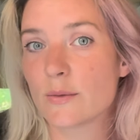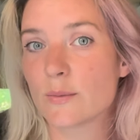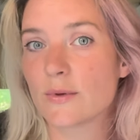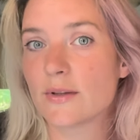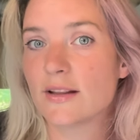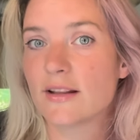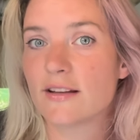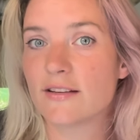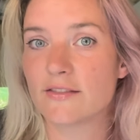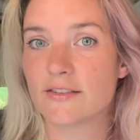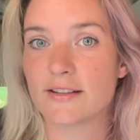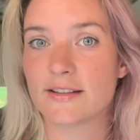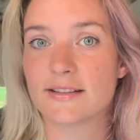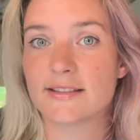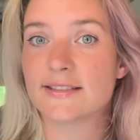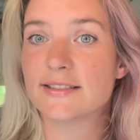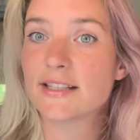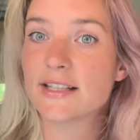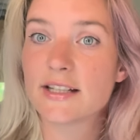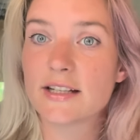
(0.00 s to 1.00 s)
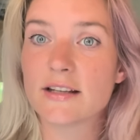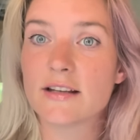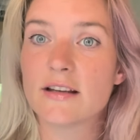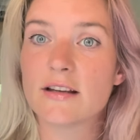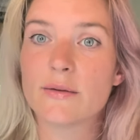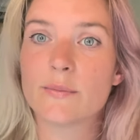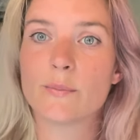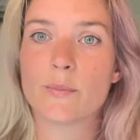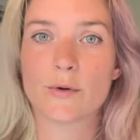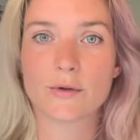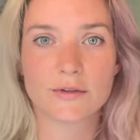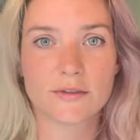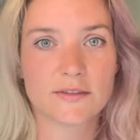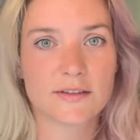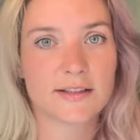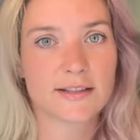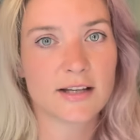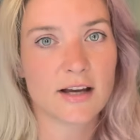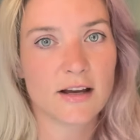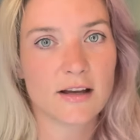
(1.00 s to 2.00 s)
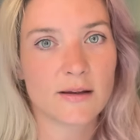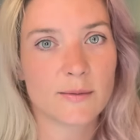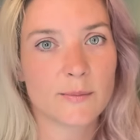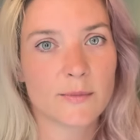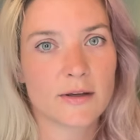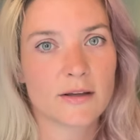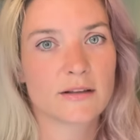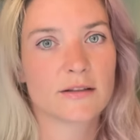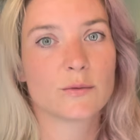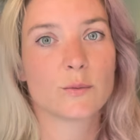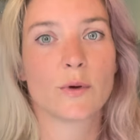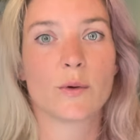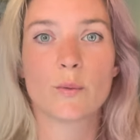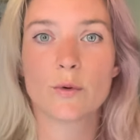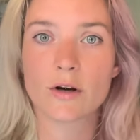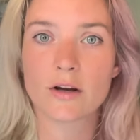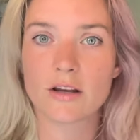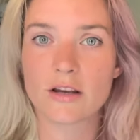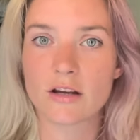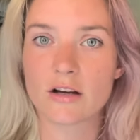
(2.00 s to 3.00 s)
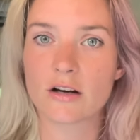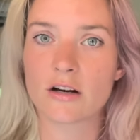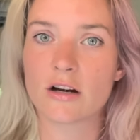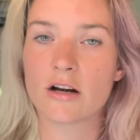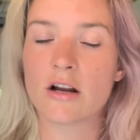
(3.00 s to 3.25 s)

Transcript: we live in the city most of the time because we work here.